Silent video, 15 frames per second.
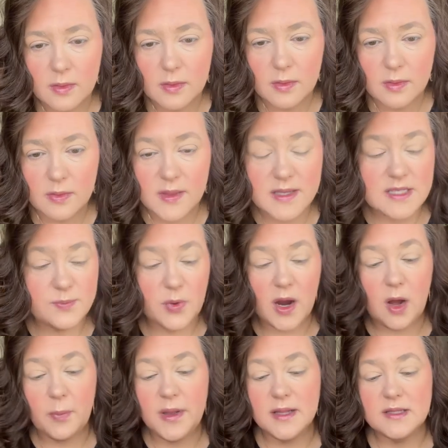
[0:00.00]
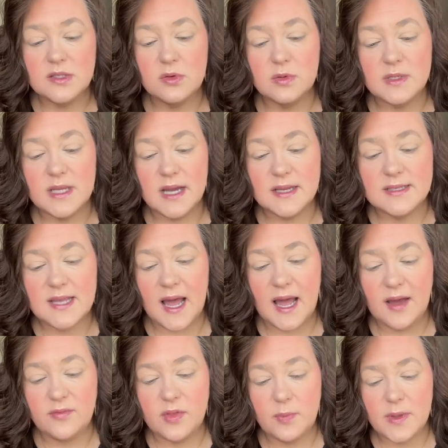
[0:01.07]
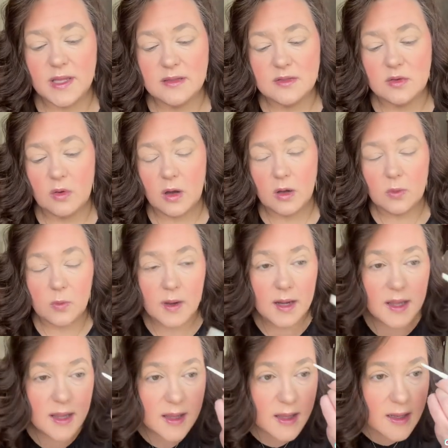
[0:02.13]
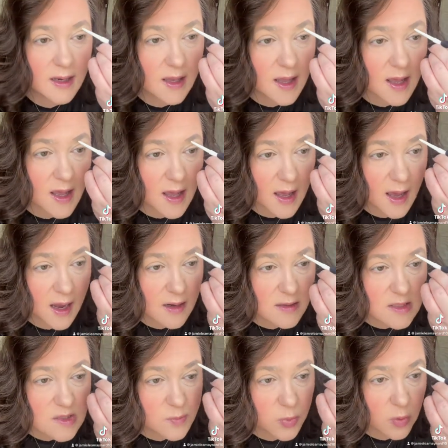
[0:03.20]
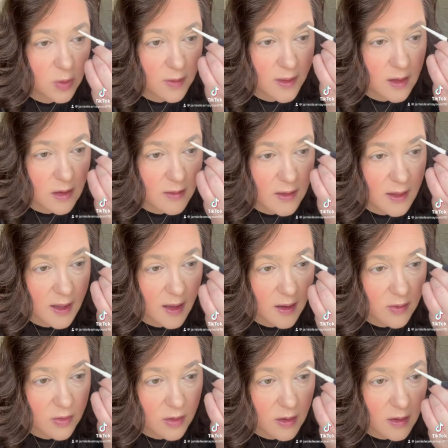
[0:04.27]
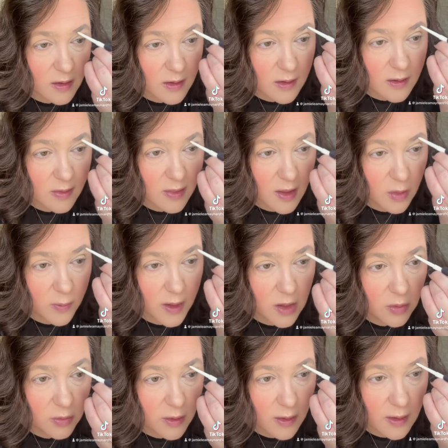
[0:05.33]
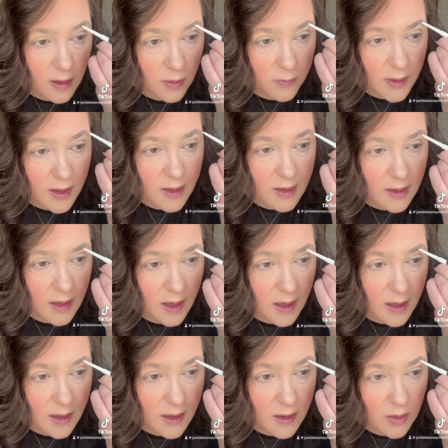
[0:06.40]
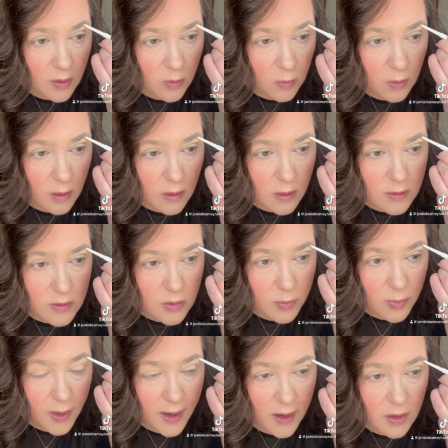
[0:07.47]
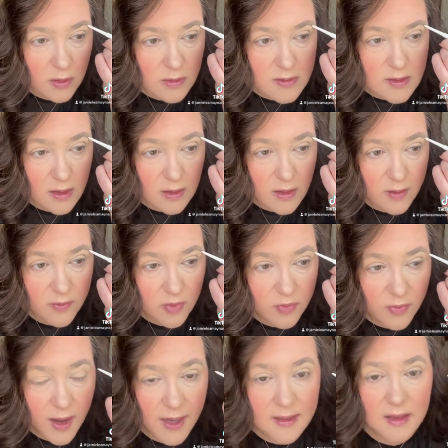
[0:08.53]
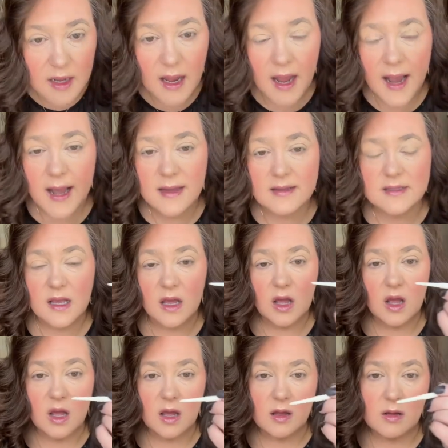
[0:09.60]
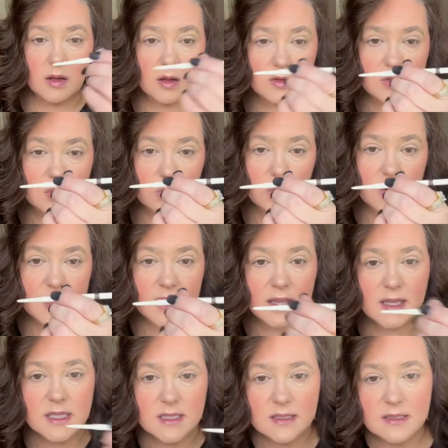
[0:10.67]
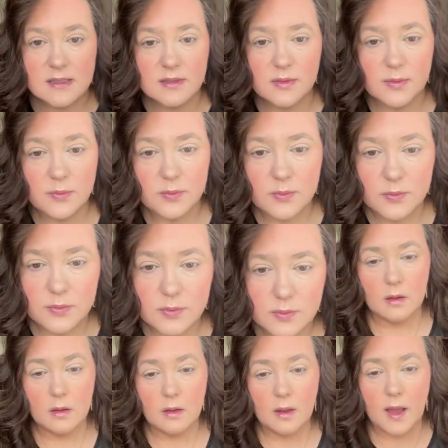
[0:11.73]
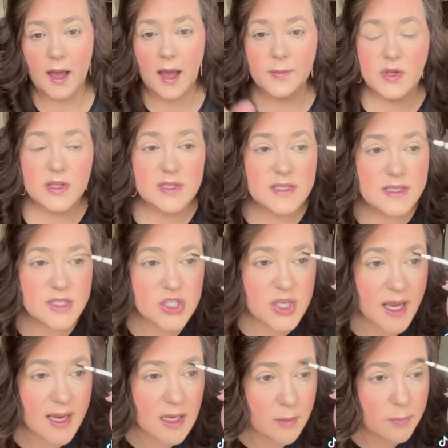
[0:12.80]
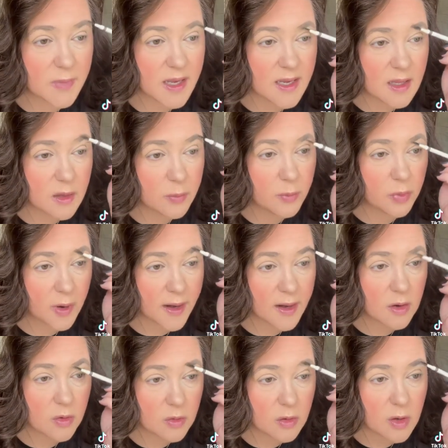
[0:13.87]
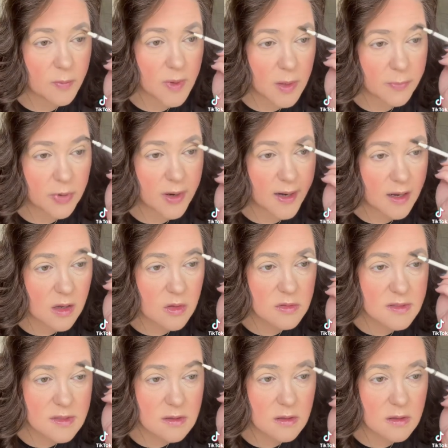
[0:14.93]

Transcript: This brow pencil does have the pencil on one end and a spoolie on the other. That way you can go in and work on your brows. I love the fact that it has dual ends. I'm using the shade Medium Brown on my brows.